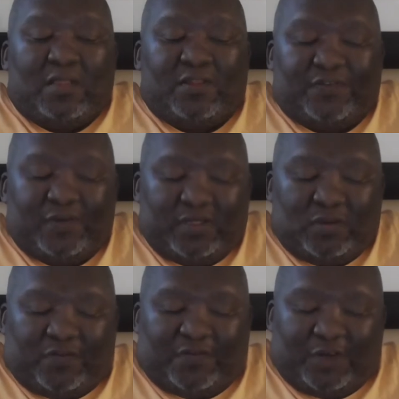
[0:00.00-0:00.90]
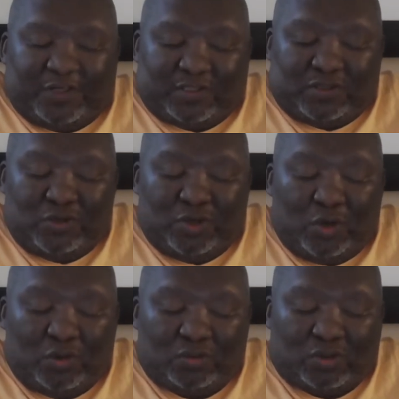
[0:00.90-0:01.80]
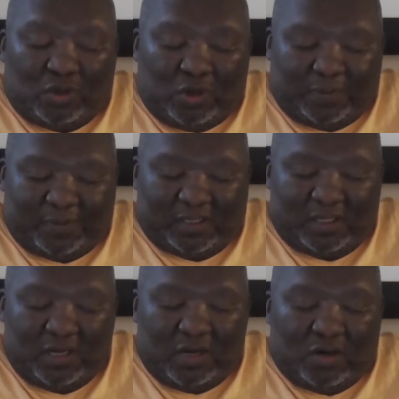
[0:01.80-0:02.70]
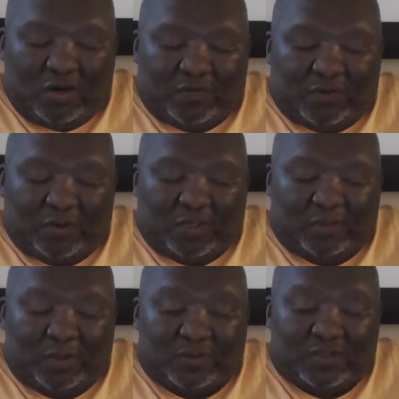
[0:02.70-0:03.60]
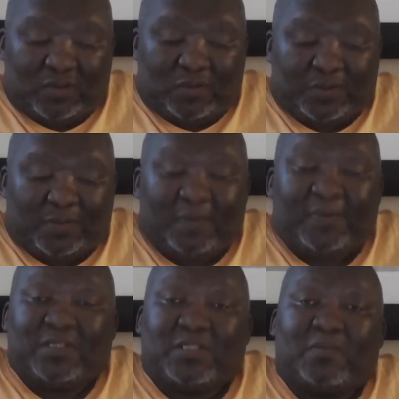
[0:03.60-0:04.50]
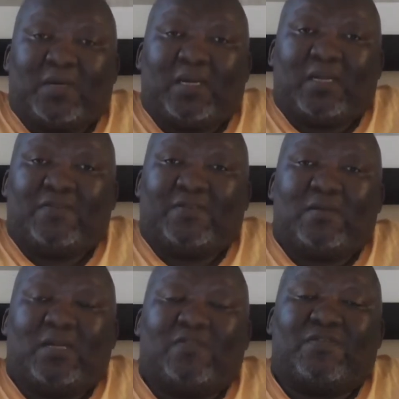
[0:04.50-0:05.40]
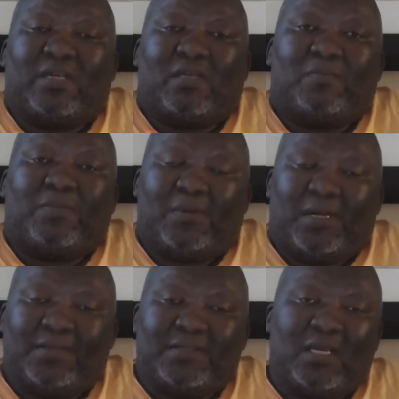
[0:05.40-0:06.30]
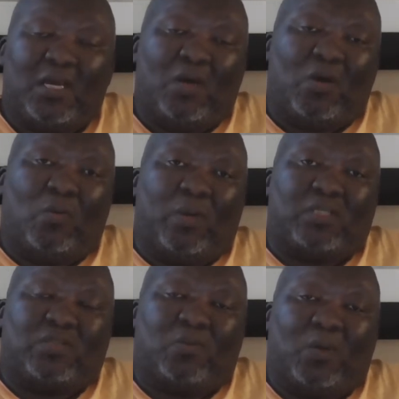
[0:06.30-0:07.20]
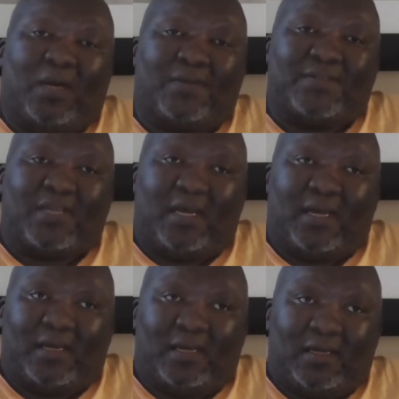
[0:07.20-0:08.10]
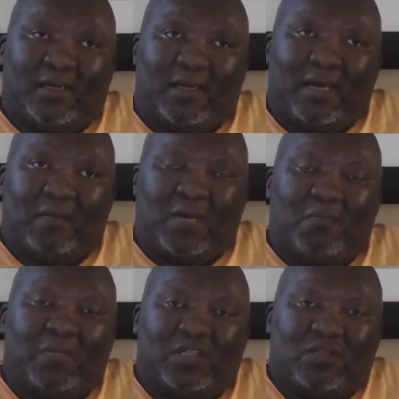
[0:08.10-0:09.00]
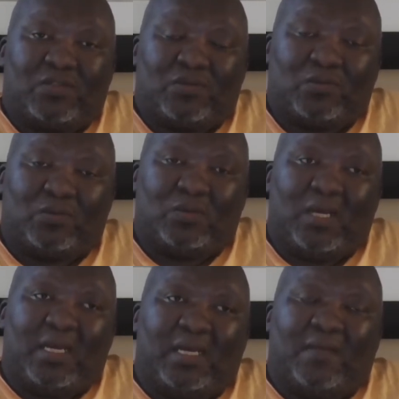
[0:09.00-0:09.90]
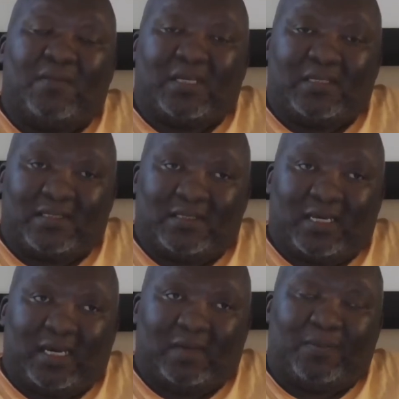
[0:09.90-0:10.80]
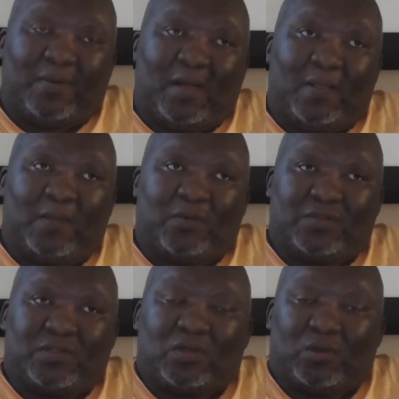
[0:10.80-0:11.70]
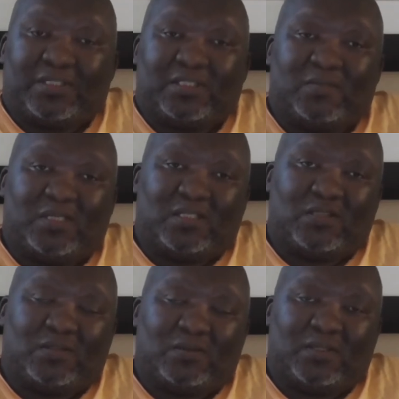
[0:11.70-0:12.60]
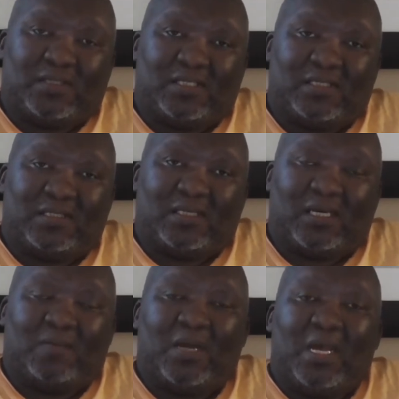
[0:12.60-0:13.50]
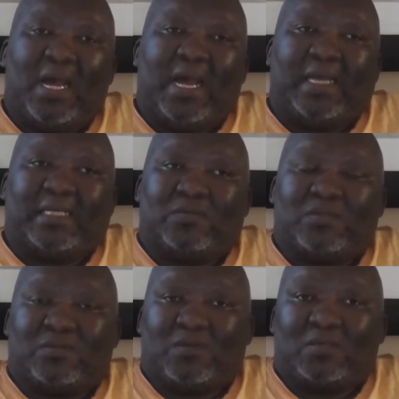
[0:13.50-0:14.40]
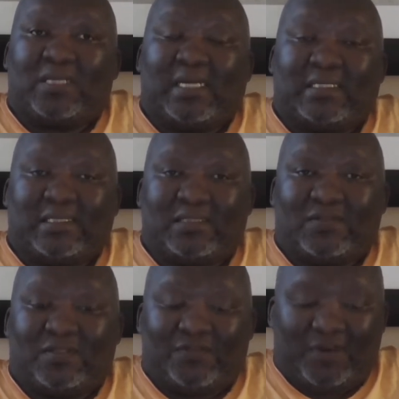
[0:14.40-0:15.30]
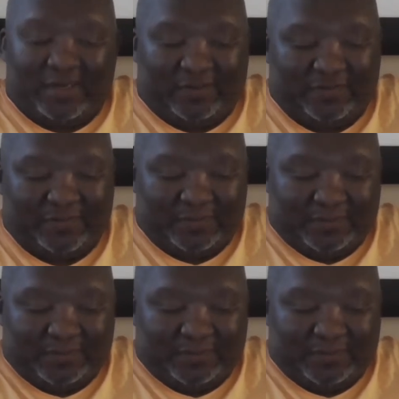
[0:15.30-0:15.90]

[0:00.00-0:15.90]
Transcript: The first known copy of choral music was published by Lovedale Press, which was a mission school in the Eastern Cape, and there was a Scottish mission school in the Eastern Cape, and it was around 1875.